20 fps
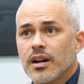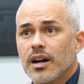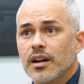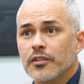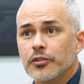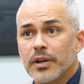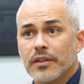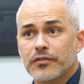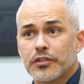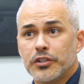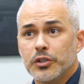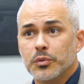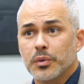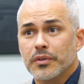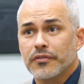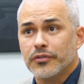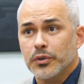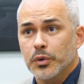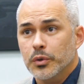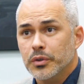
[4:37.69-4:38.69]
you have to deal
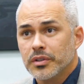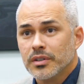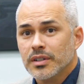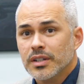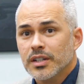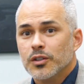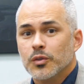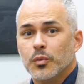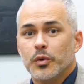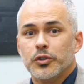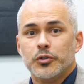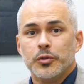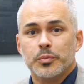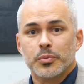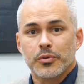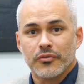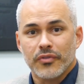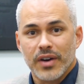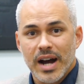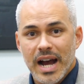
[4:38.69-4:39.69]
with food, which you
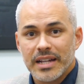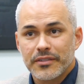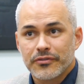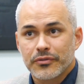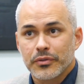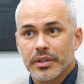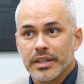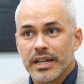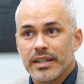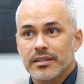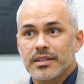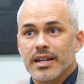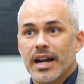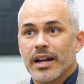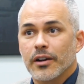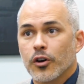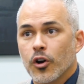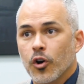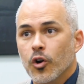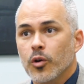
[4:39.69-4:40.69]
provide for the
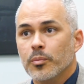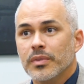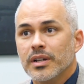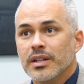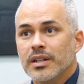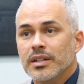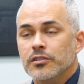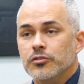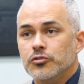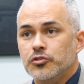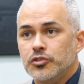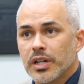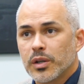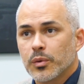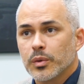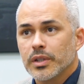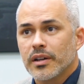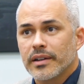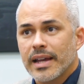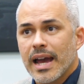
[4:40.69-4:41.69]
entire home.
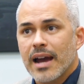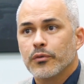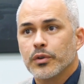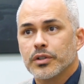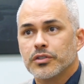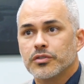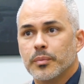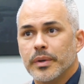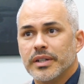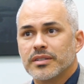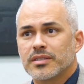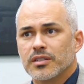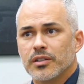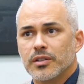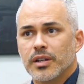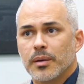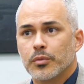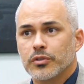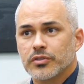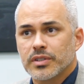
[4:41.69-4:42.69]
Generally, on average, based on the
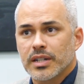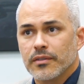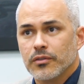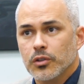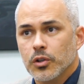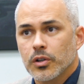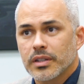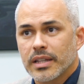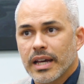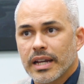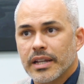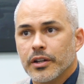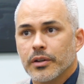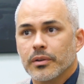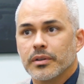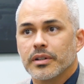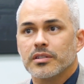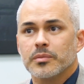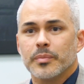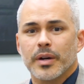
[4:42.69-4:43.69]
numbers that I've looked at
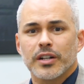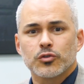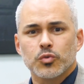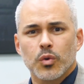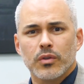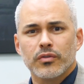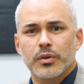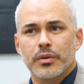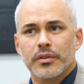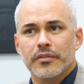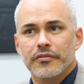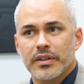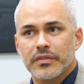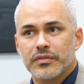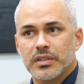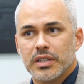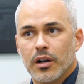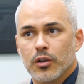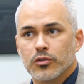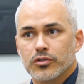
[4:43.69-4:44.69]
here, is about
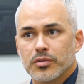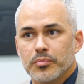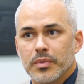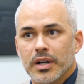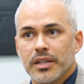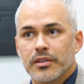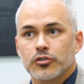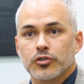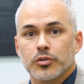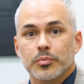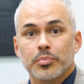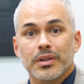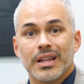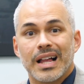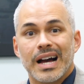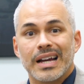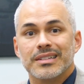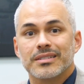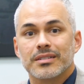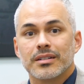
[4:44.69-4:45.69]
$1,250 a month
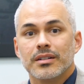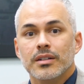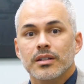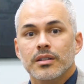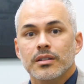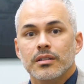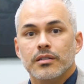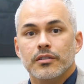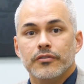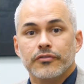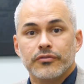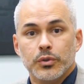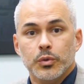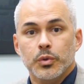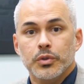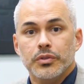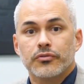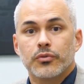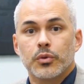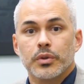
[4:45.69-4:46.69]
supplies the
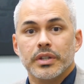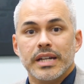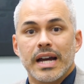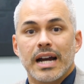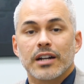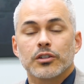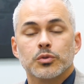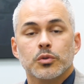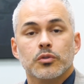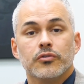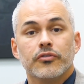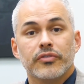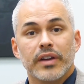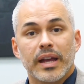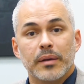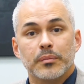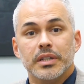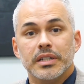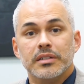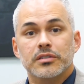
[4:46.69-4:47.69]
food for the actual
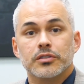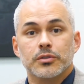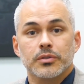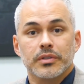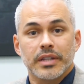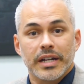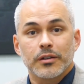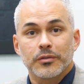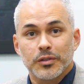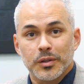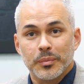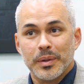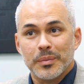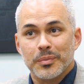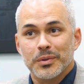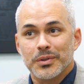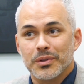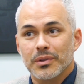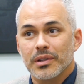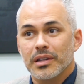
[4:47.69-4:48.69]
families that are there, the
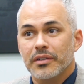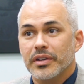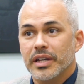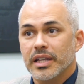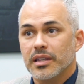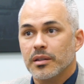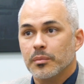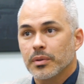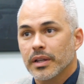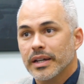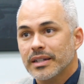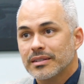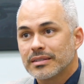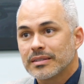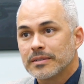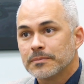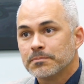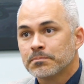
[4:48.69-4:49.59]
people that are living in the place.